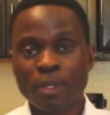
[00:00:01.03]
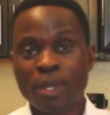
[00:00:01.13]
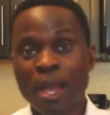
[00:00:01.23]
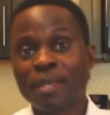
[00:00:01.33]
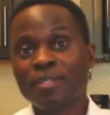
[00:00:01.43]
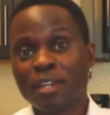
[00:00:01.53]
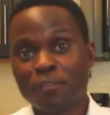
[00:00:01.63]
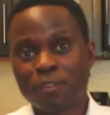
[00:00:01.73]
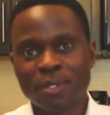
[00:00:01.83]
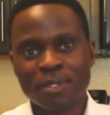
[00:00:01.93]
Hi,
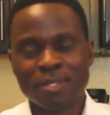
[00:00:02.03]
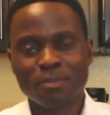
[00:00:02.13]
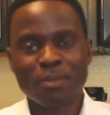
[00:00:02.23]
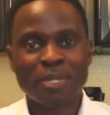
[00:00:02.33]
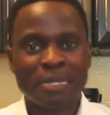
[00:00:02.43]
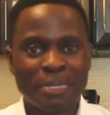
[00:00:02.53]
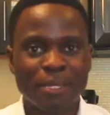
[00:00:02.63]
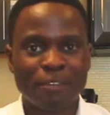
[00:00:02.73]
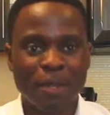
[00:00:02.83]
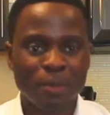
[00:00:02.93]
Jefferson Maganda
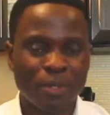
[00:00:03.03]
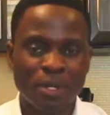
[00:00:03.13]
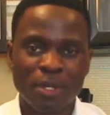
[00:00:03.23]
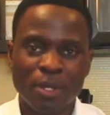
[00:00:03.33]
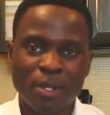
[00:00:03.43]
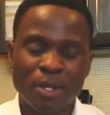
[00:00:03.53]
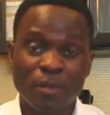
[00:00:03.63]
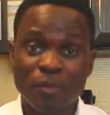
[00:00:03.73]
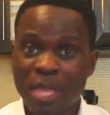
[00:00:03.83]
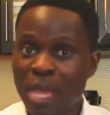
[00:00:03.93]
here, founder
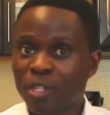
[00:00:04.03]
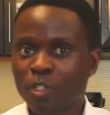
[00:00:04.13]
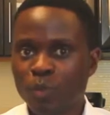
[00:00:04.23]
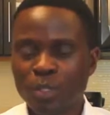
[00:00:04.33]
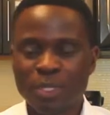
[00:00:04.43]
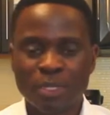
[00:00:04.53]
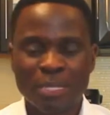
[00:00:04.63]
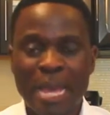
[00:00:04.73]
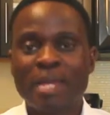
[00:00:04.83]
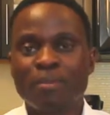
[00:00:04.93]
of the Action Wealth
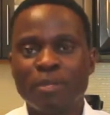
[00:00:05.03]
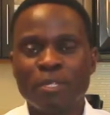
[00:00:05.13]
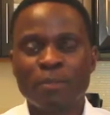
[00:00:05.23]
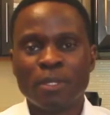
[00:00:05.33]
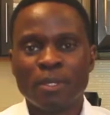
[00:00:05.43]
Academy.